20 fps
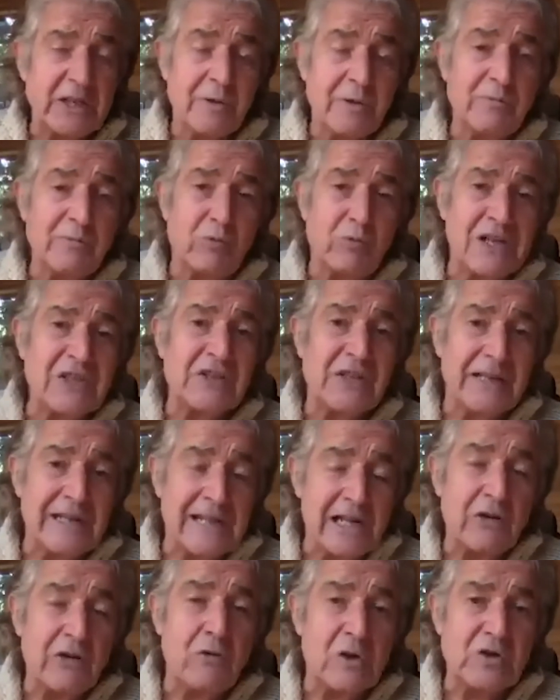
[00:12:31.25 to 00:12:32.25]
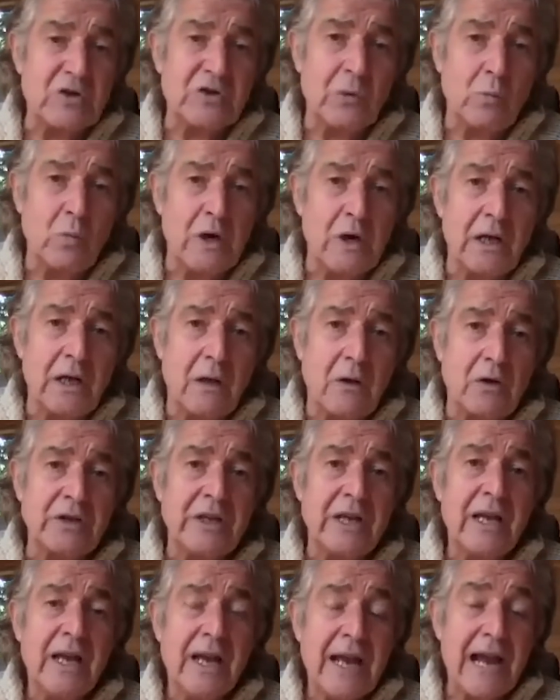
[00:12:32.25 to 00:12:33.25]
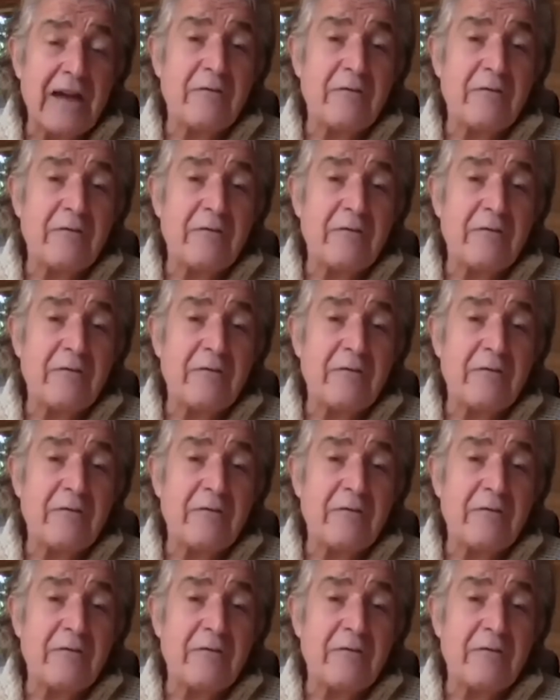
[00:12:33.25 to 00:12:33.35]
which presently across the world have